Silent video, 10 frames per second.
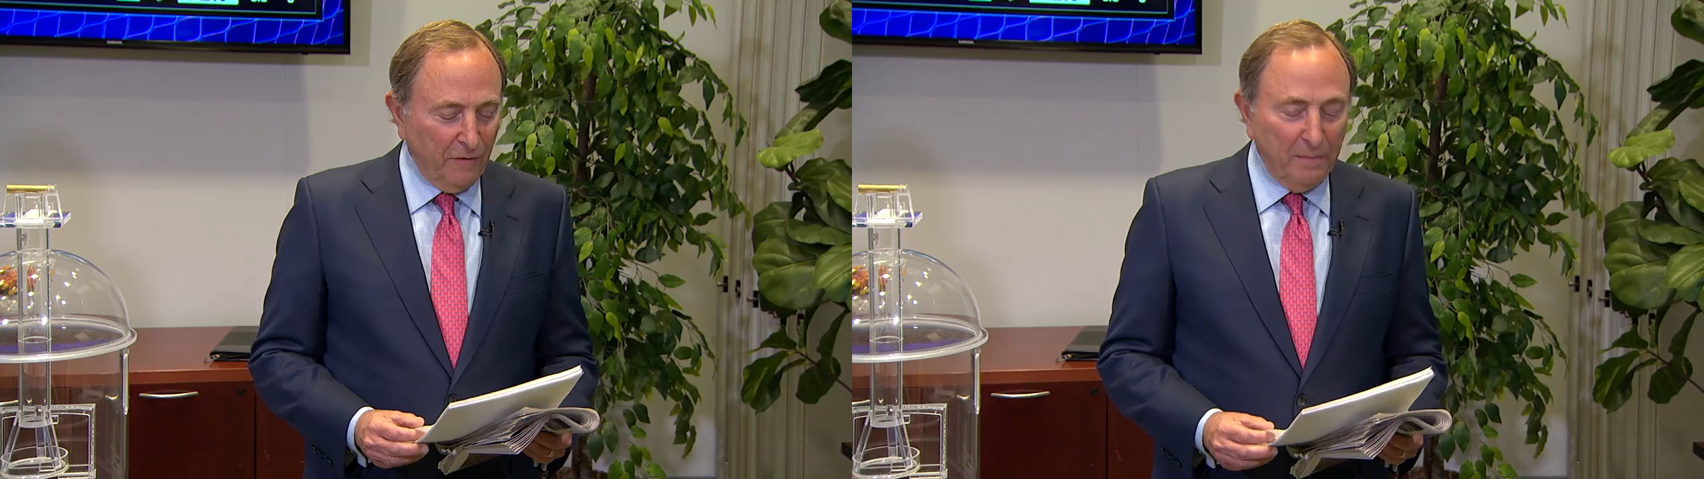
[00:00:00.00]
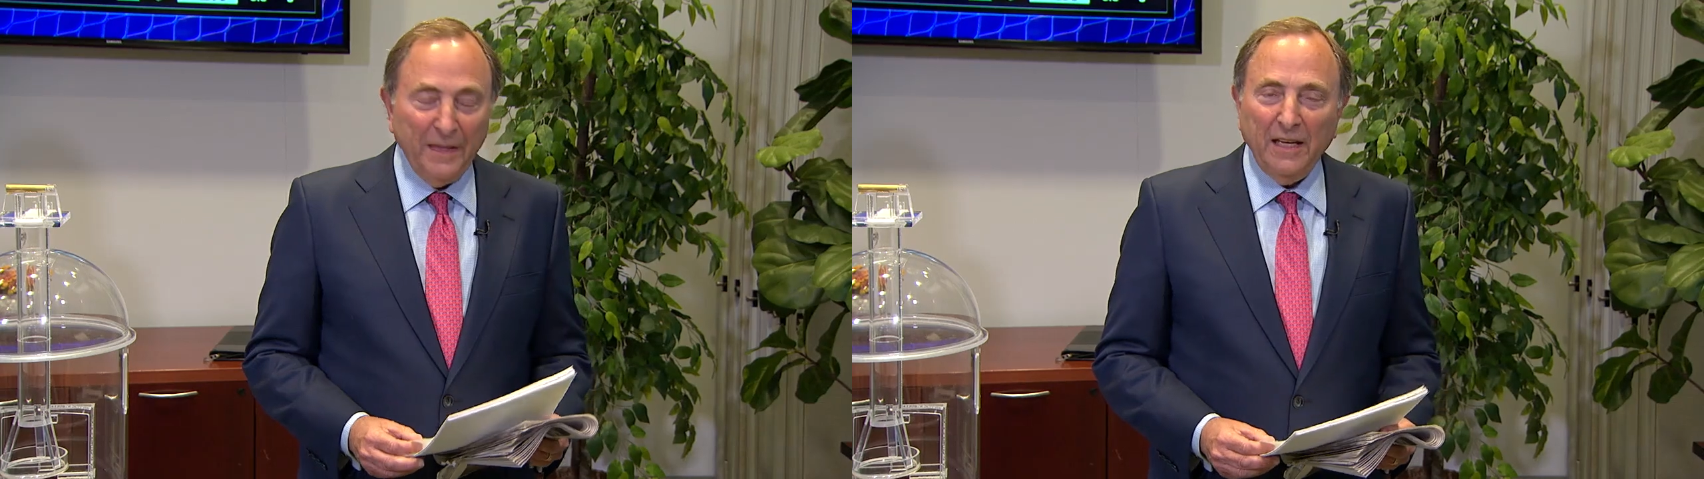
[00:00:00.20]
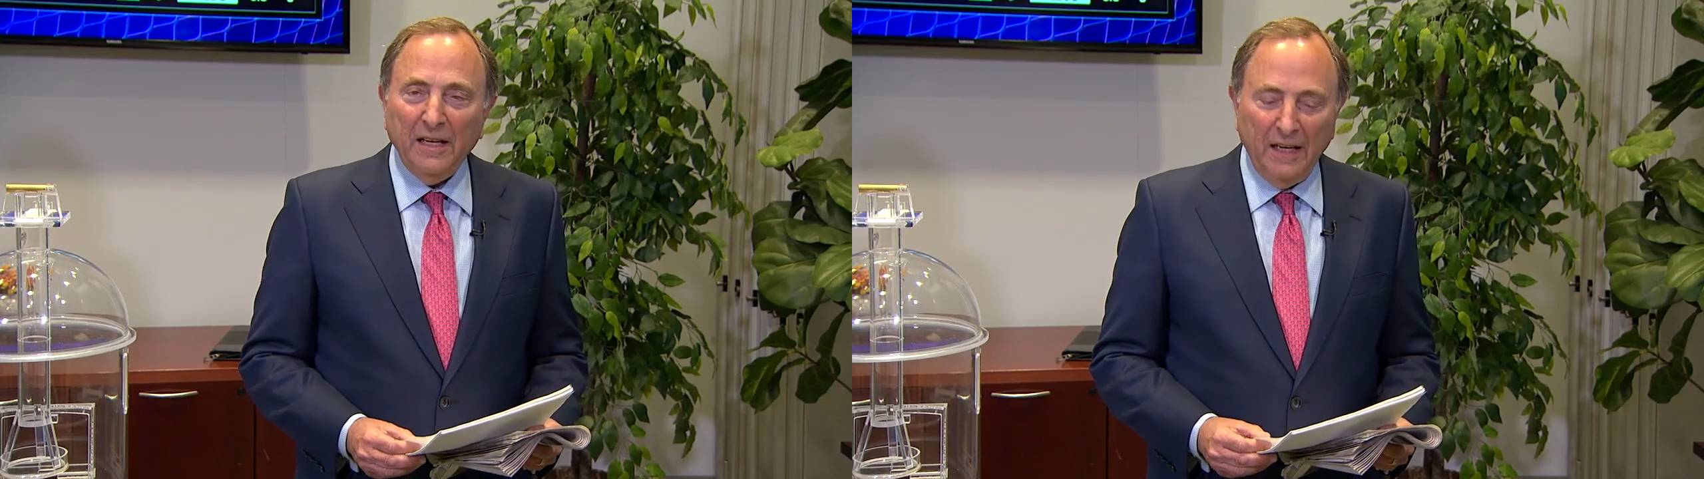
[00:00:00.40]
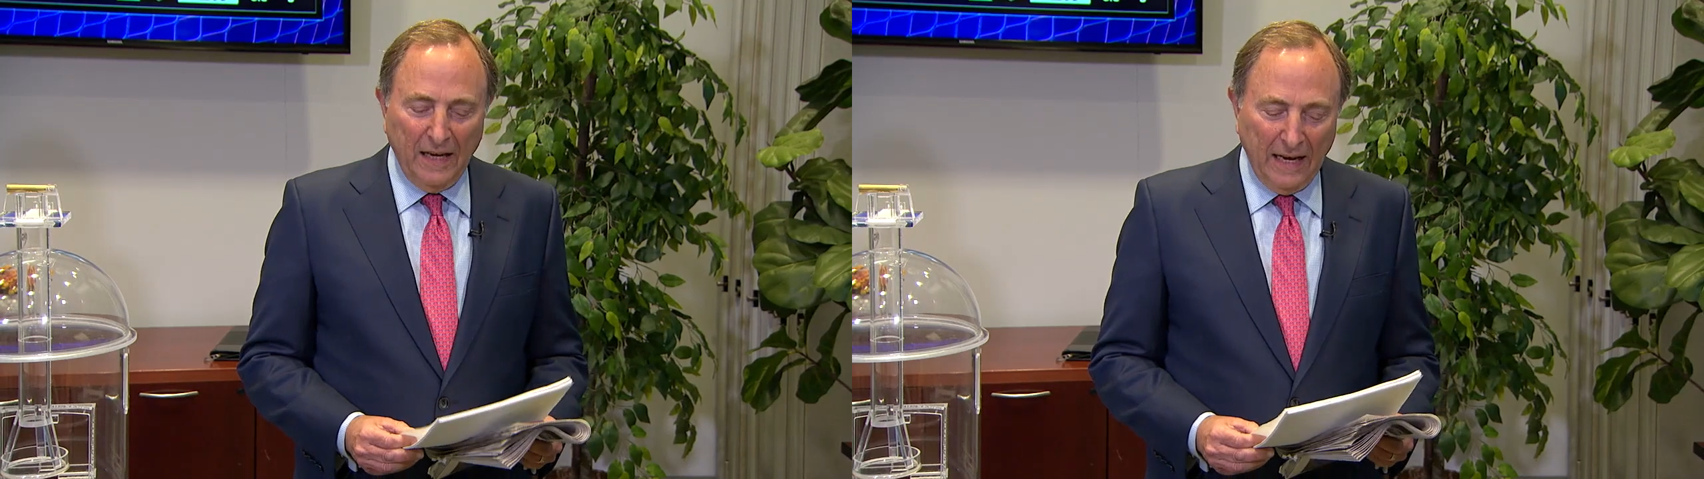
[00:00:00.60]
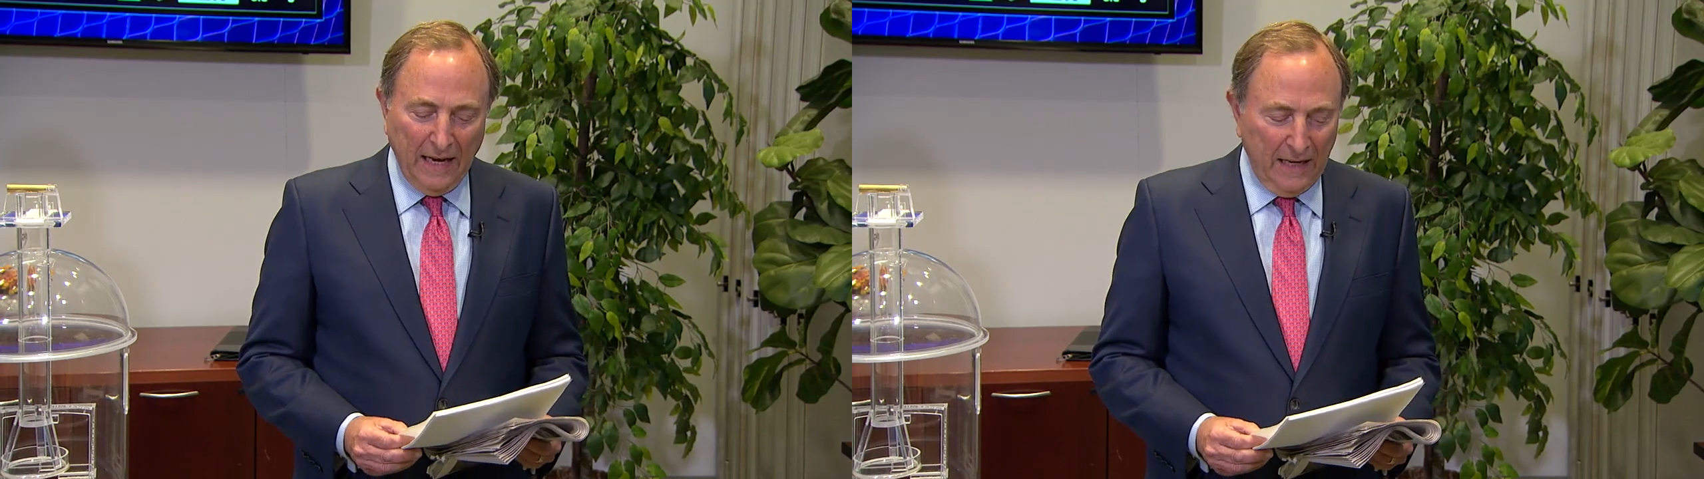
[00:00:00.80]
from the
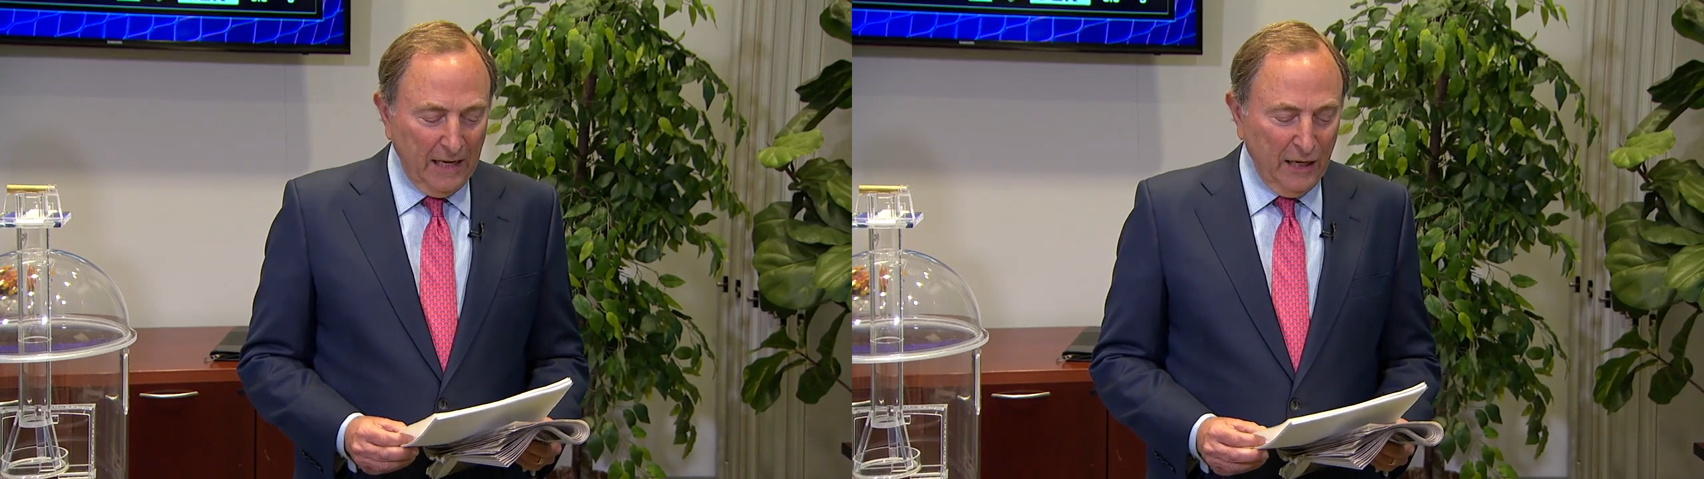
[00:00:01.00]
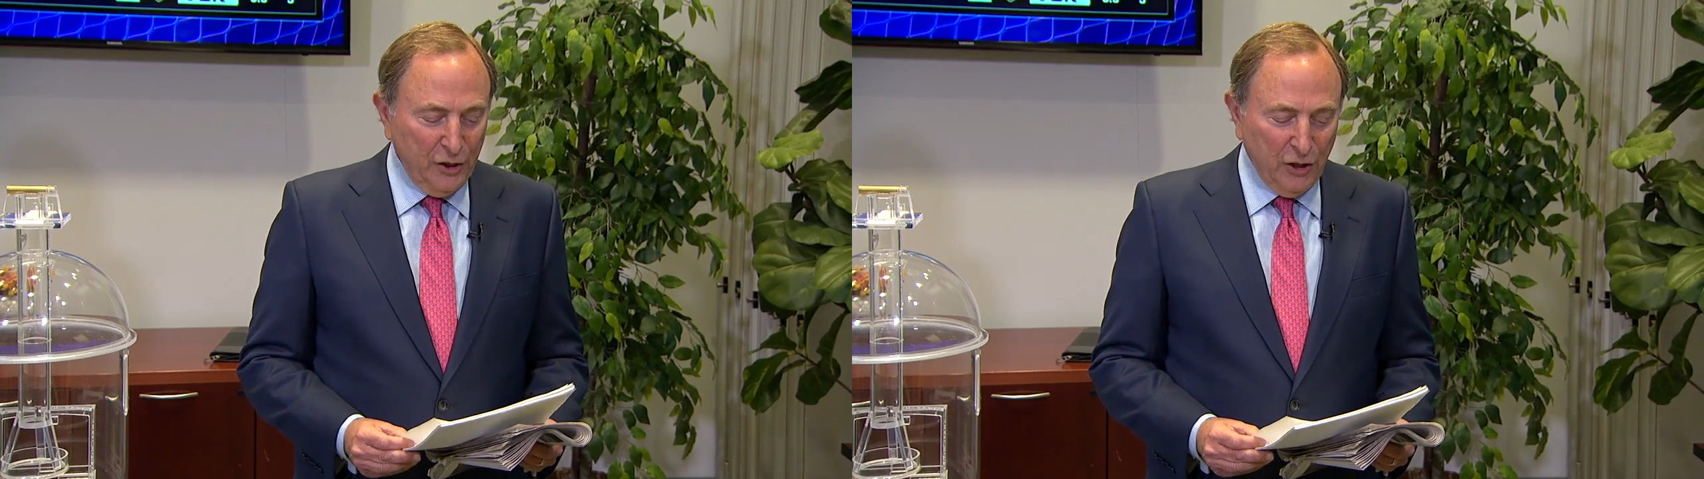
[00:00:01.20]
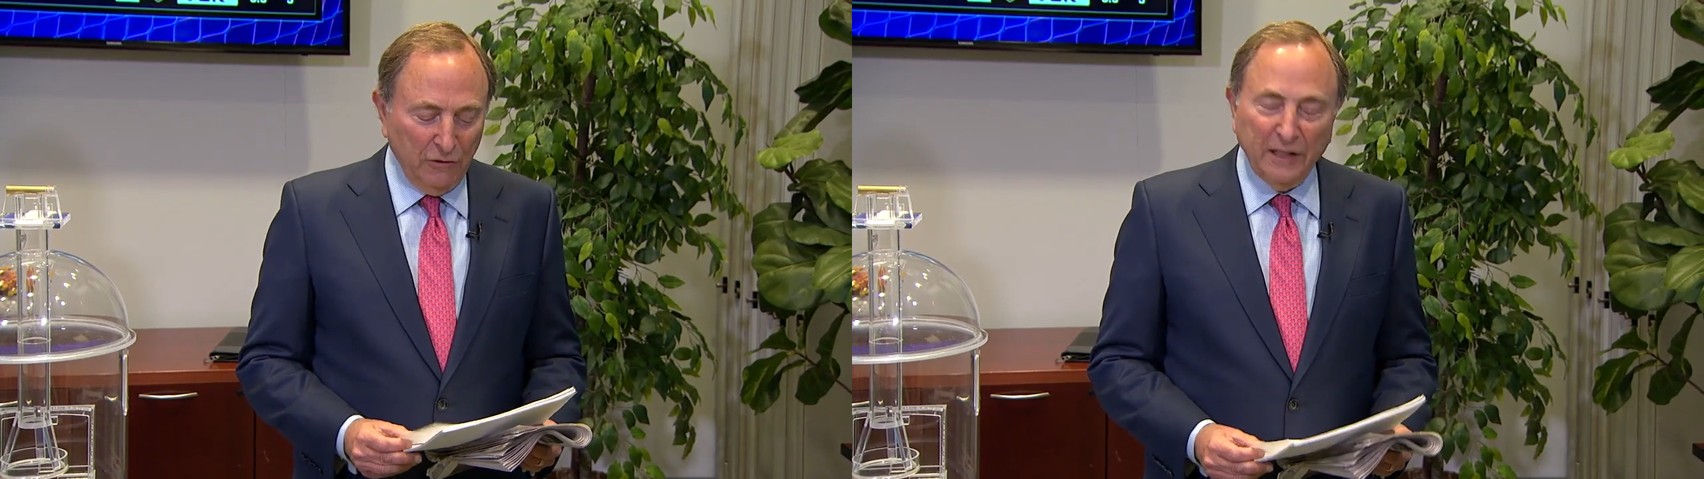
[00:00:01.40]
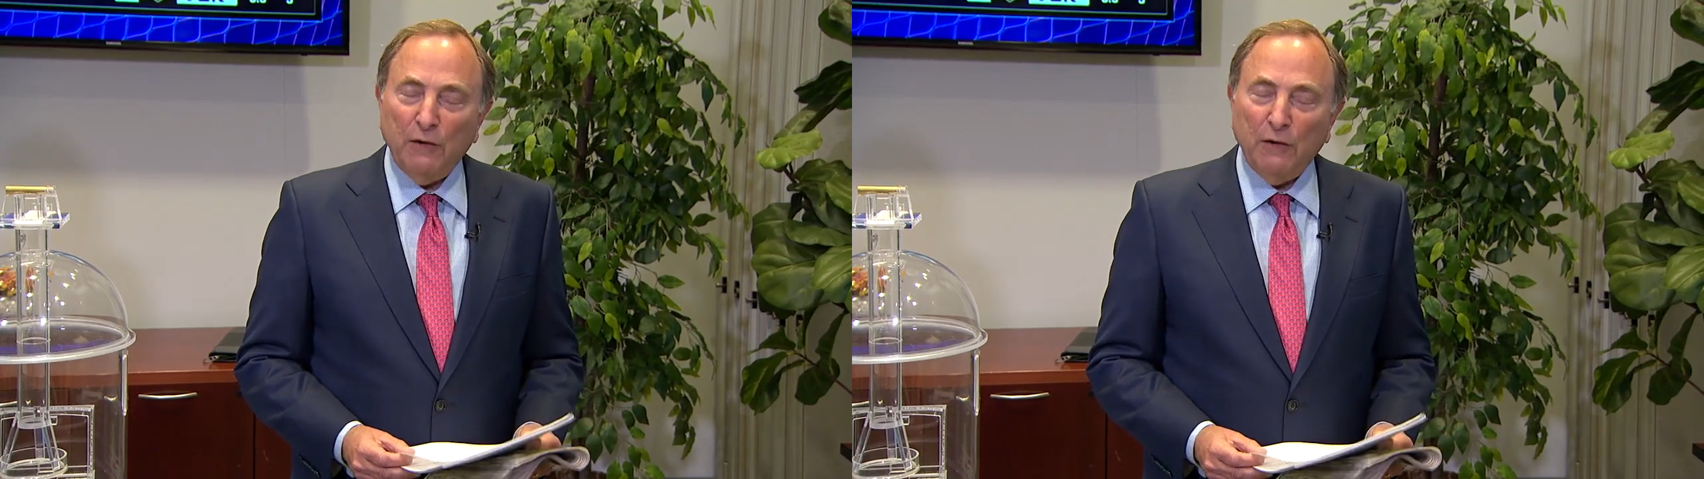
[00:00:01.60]
NHL